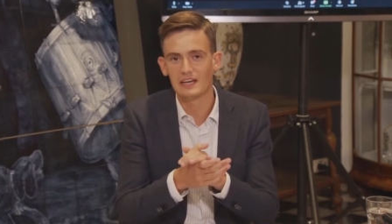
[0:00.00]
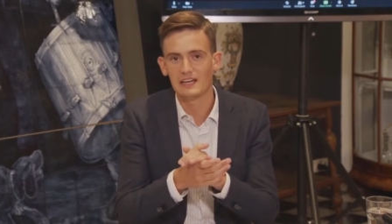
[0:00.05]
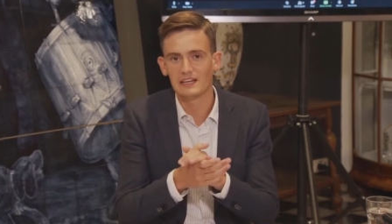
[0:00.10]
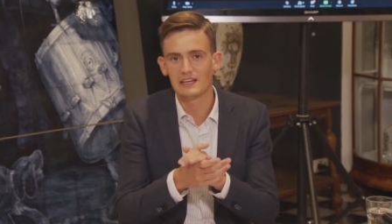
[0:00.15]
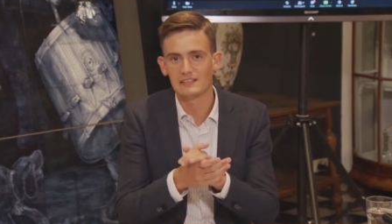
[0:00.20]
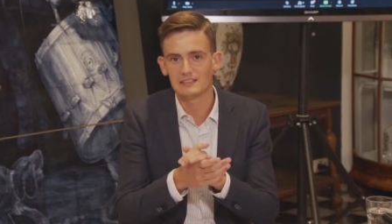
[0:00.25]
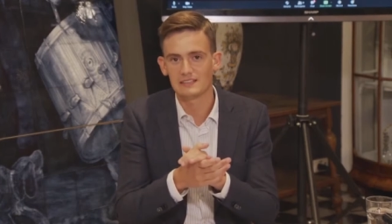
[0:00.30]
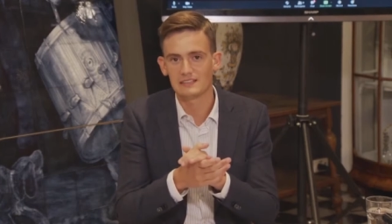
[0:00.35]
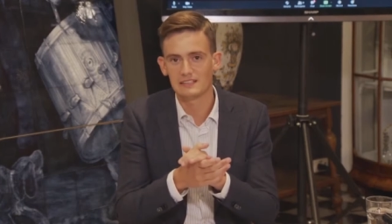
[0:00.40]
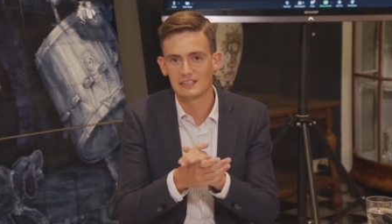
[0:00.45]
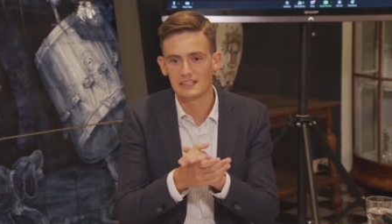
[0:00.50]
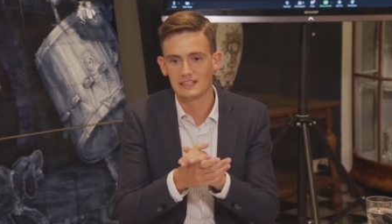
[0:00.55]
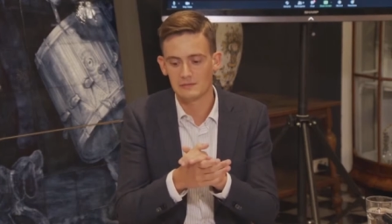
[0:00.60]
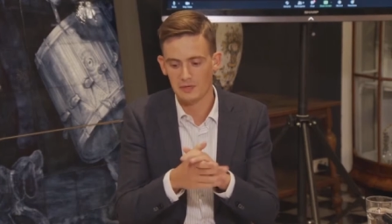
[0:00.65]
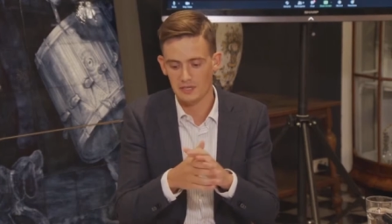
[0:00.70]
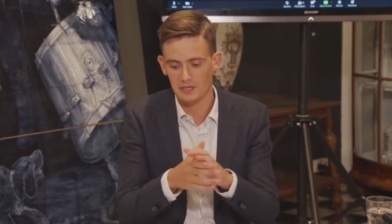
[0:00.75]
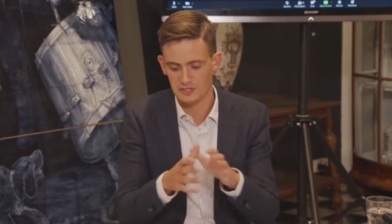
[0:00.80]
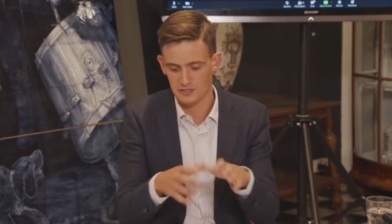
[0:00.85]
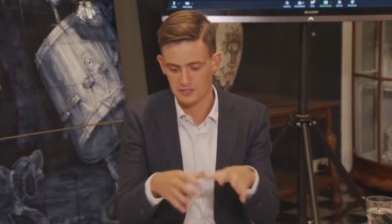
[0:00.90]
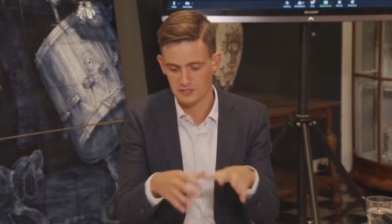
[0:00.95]
and yeah,
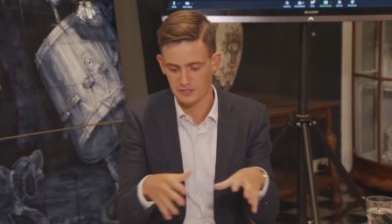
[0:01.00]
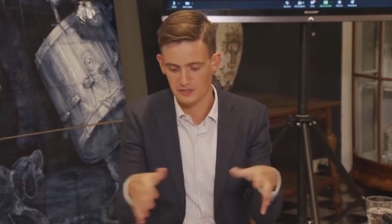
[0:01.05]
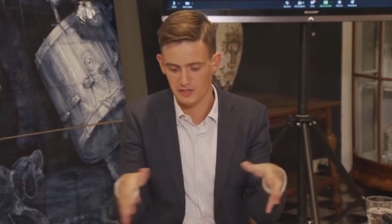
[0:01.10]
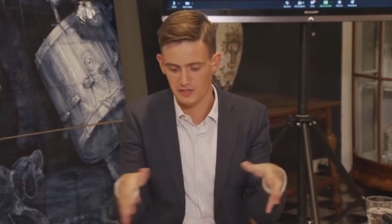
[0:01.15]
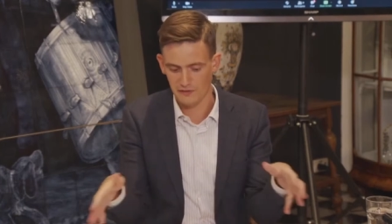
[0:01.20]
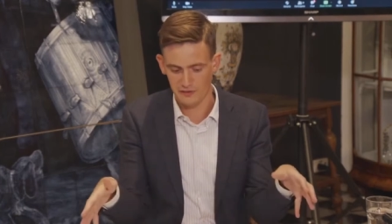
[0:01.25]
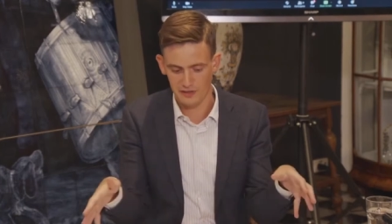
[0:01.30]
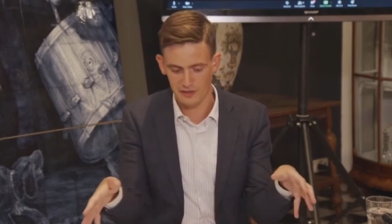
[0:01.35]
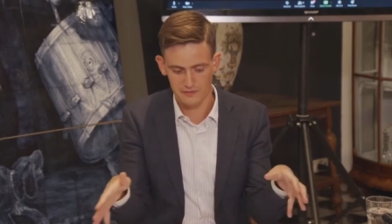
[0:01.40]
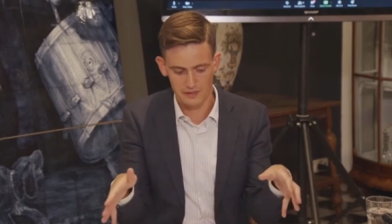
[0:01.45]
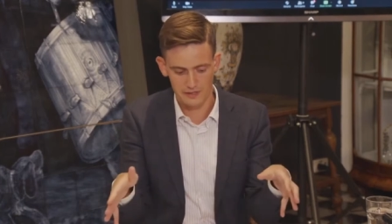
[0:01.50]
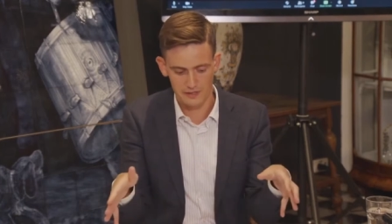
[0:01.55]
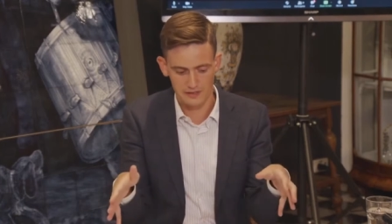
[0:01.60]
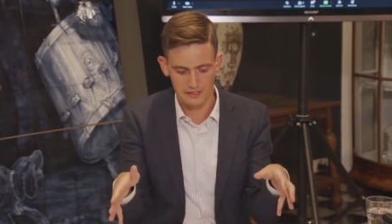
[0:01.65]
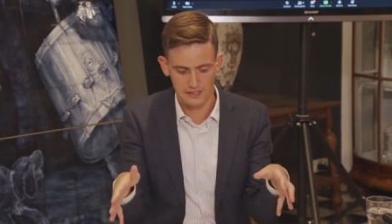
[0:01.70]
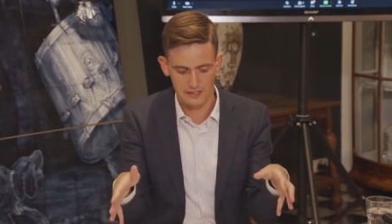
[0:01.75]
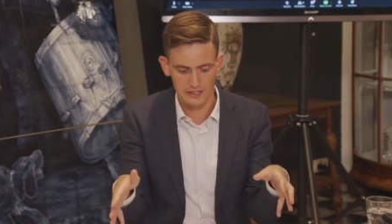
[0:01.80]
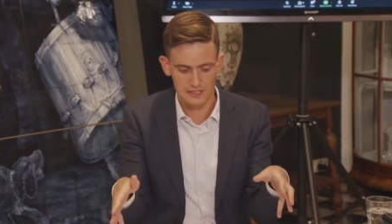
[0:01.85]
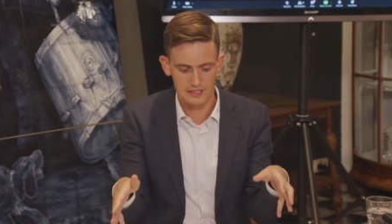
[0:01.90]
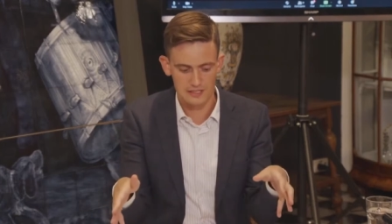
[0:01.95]
make sure you have
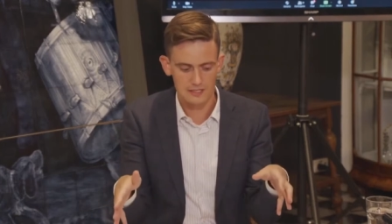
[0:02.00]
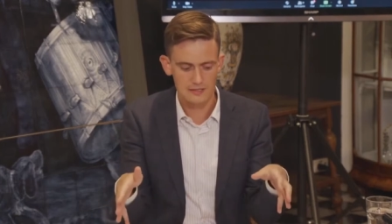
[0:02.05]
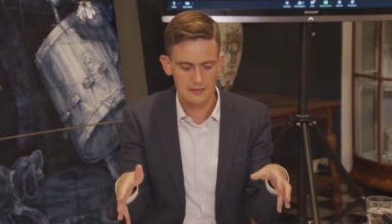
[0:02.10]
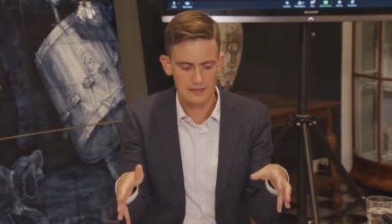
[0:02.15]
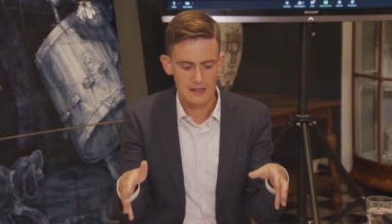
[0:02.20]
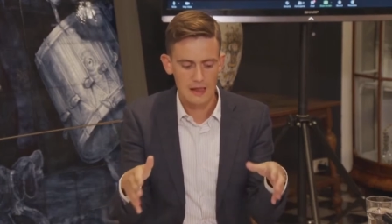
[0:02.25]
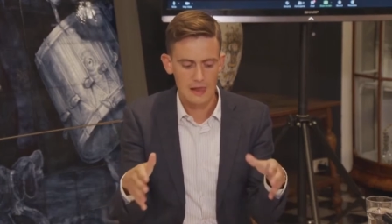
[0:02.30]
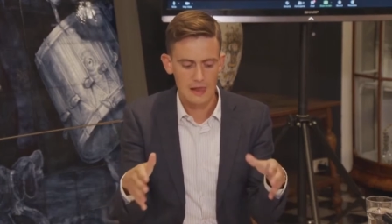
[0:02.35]
everything here.